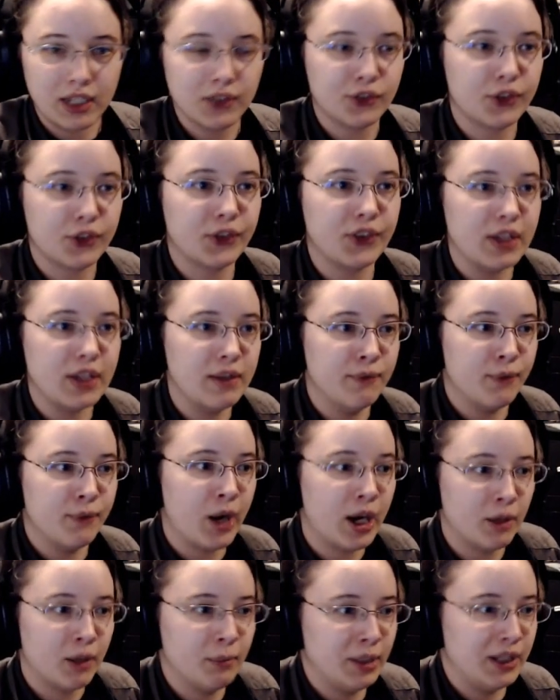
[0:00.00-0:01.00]
It's just the
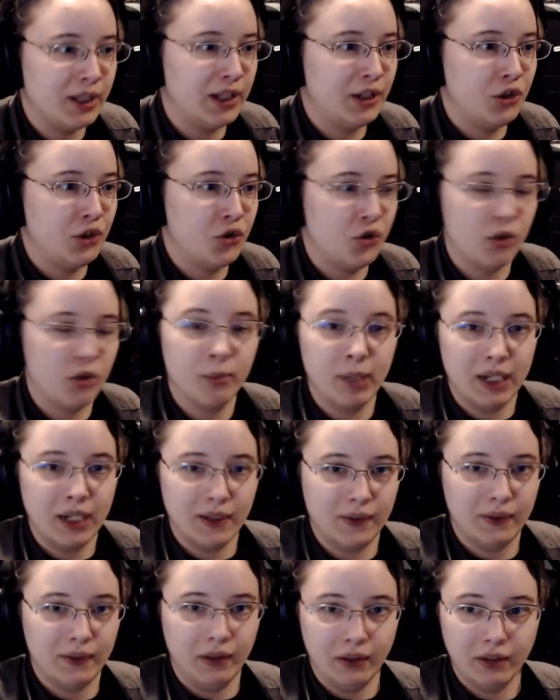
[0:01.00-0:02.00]
environment it
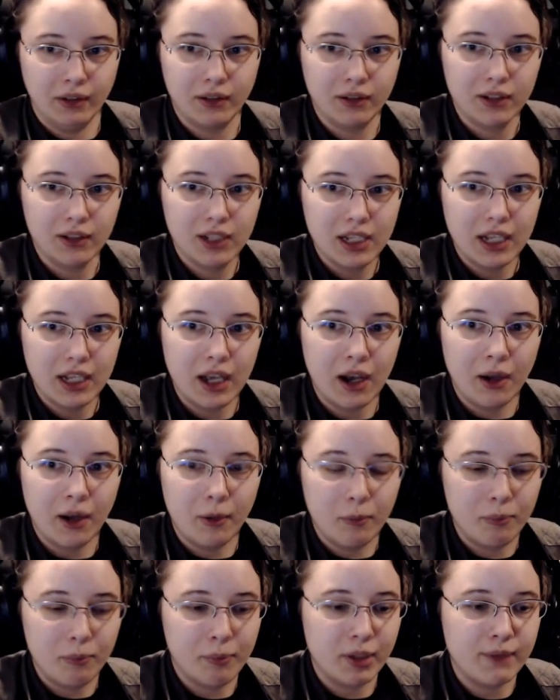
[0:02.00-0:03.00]
germinates in.
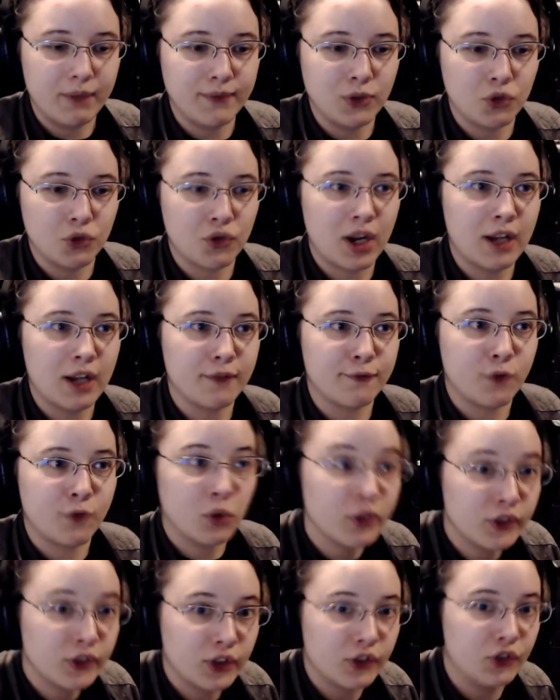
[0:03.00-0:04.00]
But if you try to
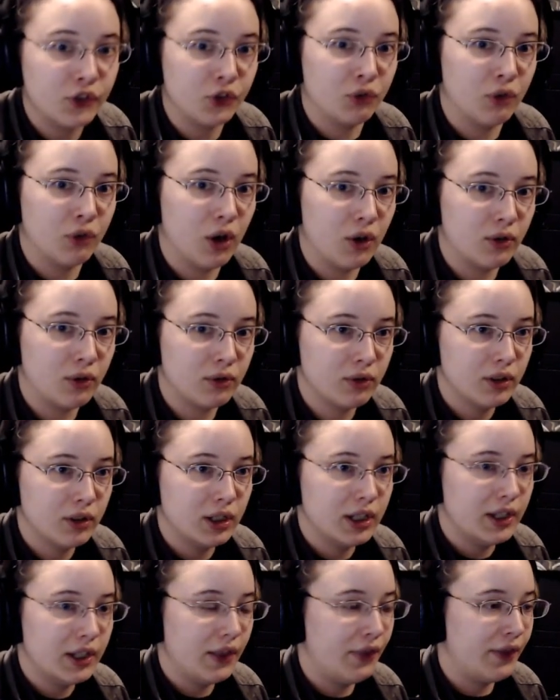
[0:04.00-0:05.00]
force it to grow,
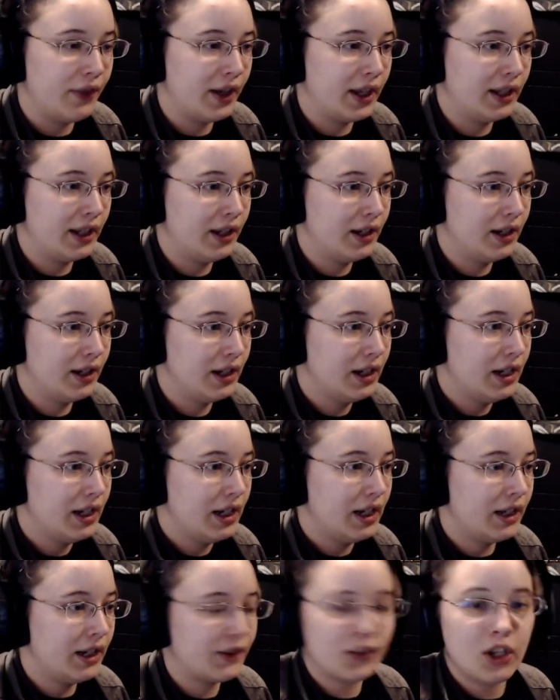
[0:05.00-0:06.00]
then
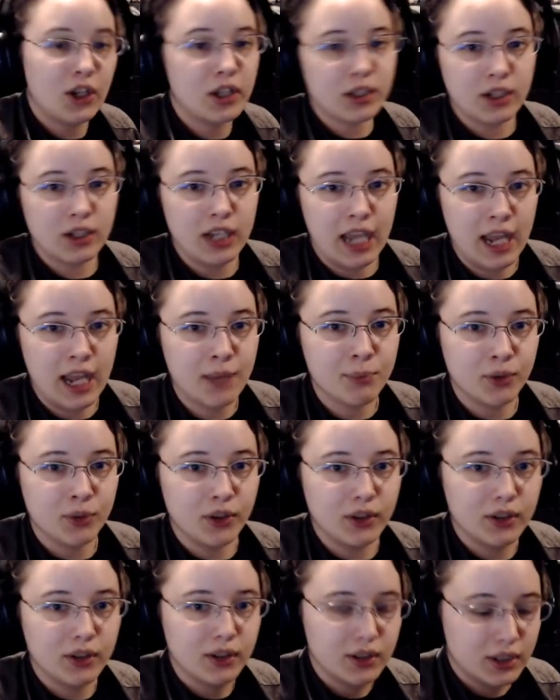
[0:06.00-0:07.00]
it's not going to happen.